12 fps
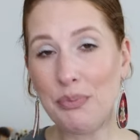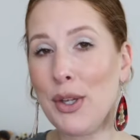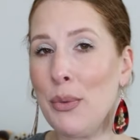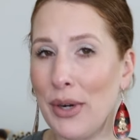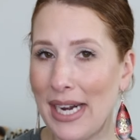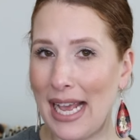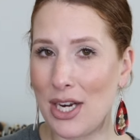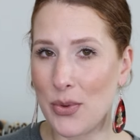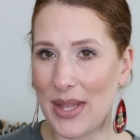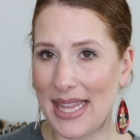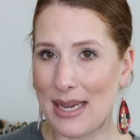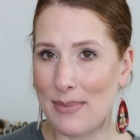We're gonna end
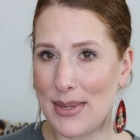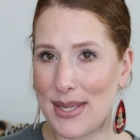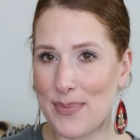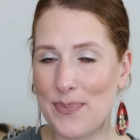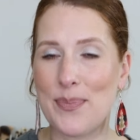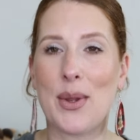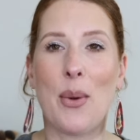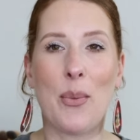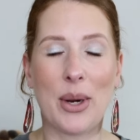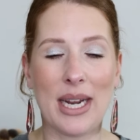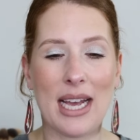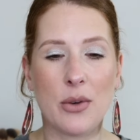with lips.
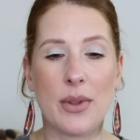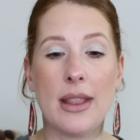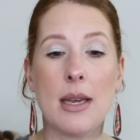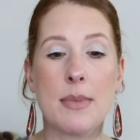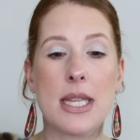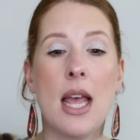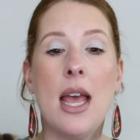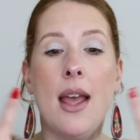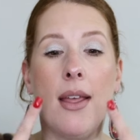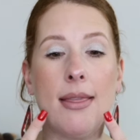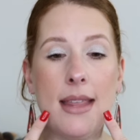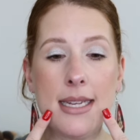We're gonna end with lips.
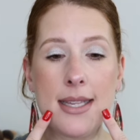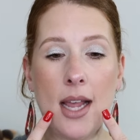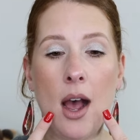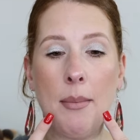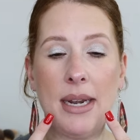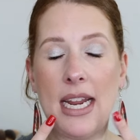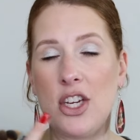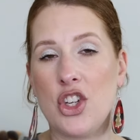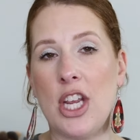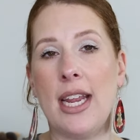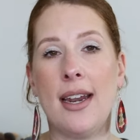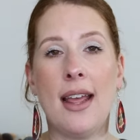This
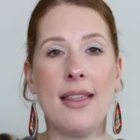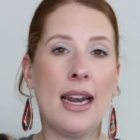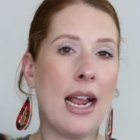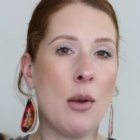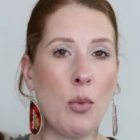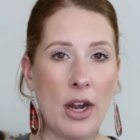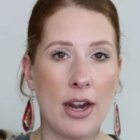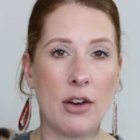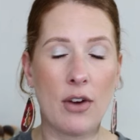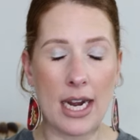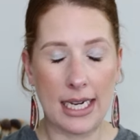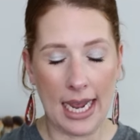combination that I am wearing
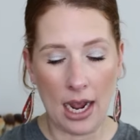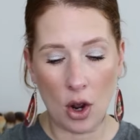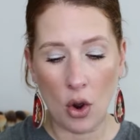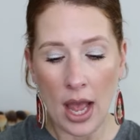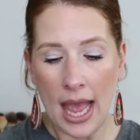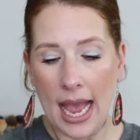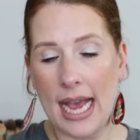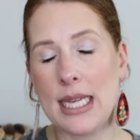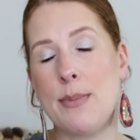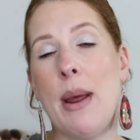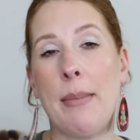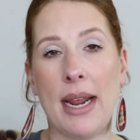right now
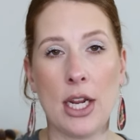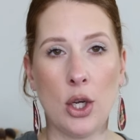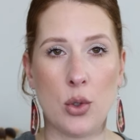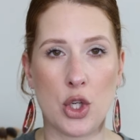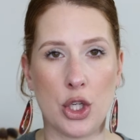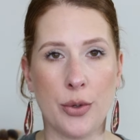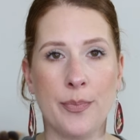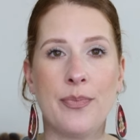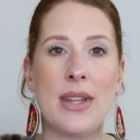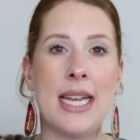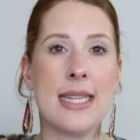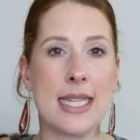has been my go-to.
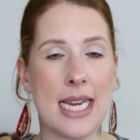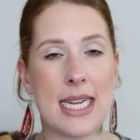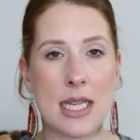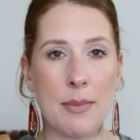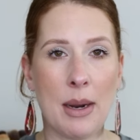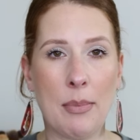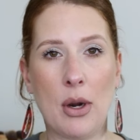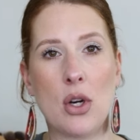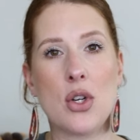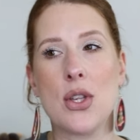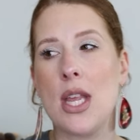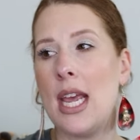It stays in my
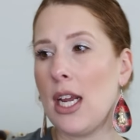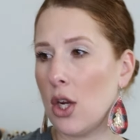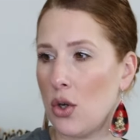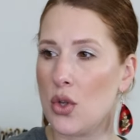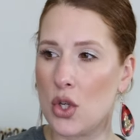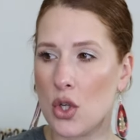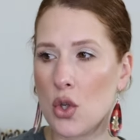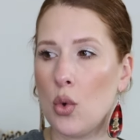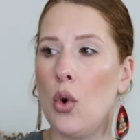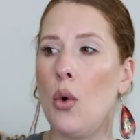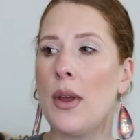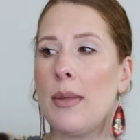purse. It goes to
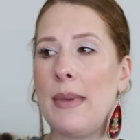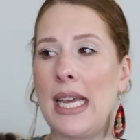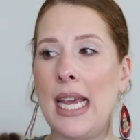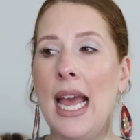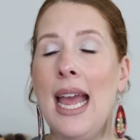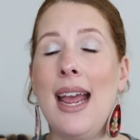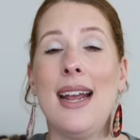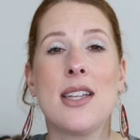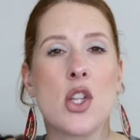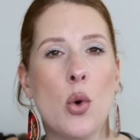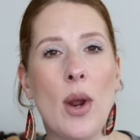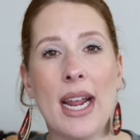school with me.
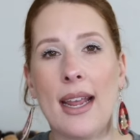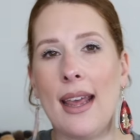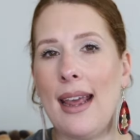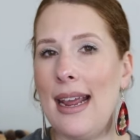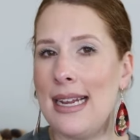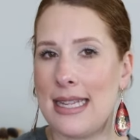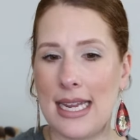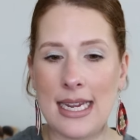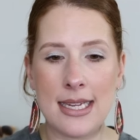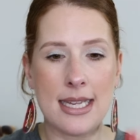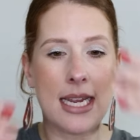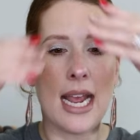It's quick. It's
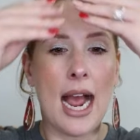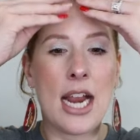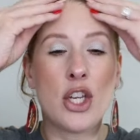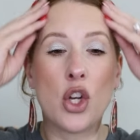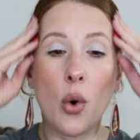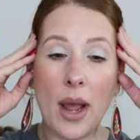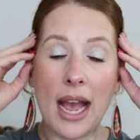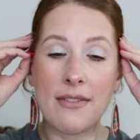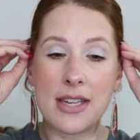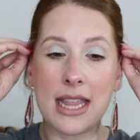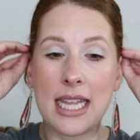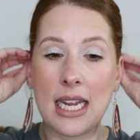easy. I don't have
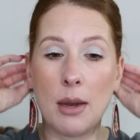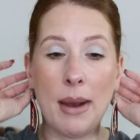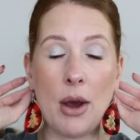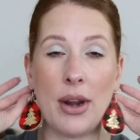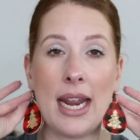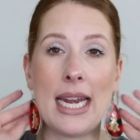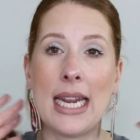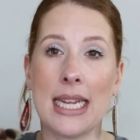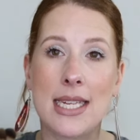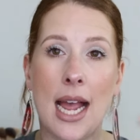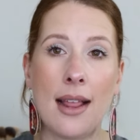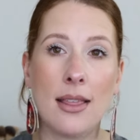to think about it.
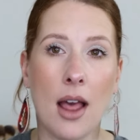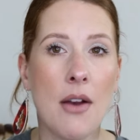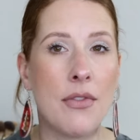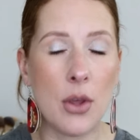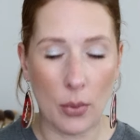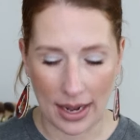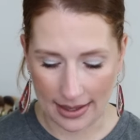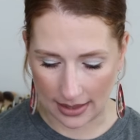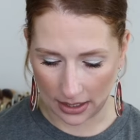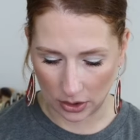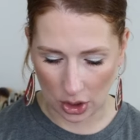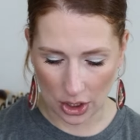And I love the way
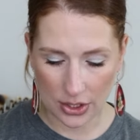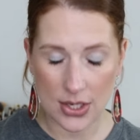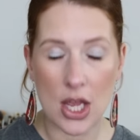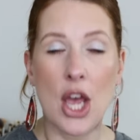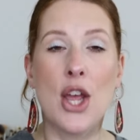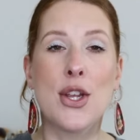that it looks.